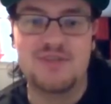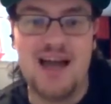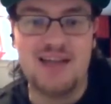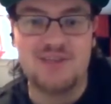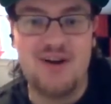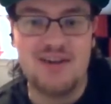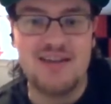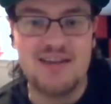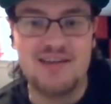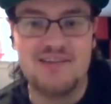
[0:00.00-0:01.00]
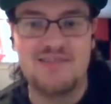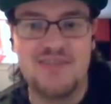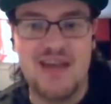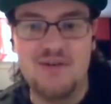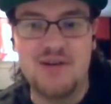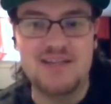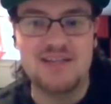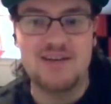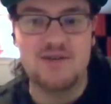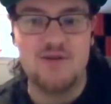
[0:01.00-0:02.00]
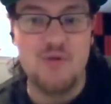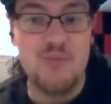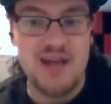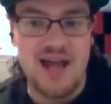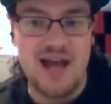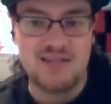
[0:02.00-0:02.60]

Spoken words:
that's hockey. Nowadays, like nobody has